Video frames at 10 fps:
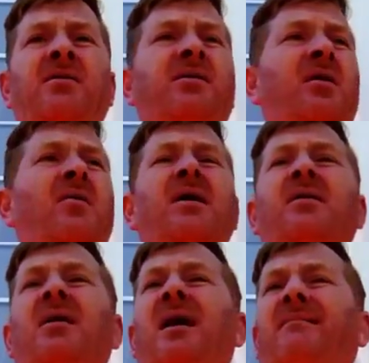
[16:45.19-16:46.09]

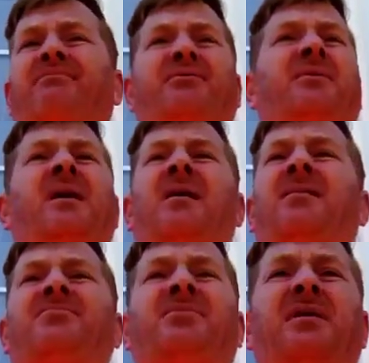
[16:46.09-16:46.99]
And they're like,
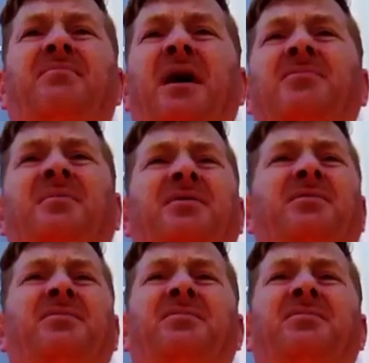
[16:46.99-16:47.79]
if that's what